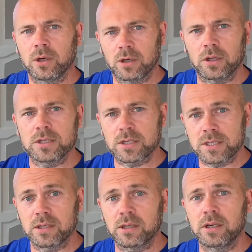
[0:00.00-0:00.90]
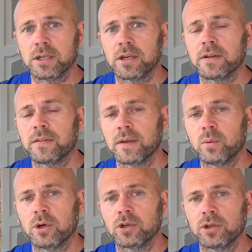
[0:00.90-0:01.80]
As I said earlier, they
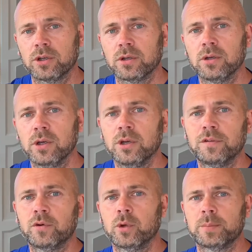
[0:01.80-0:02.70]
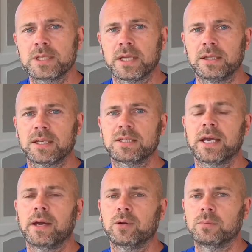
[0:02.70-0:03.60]
work on a 40%
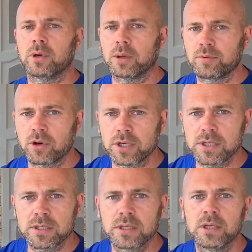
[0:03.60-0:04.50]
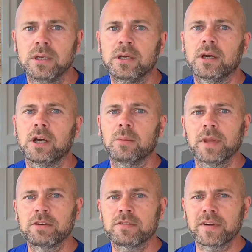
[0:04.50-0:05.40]
discount on my price.
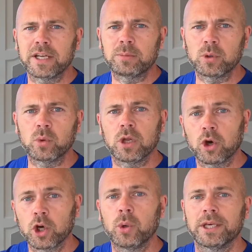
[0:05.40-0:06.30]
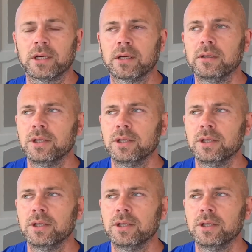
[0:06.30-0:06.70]
They're available a lot quicker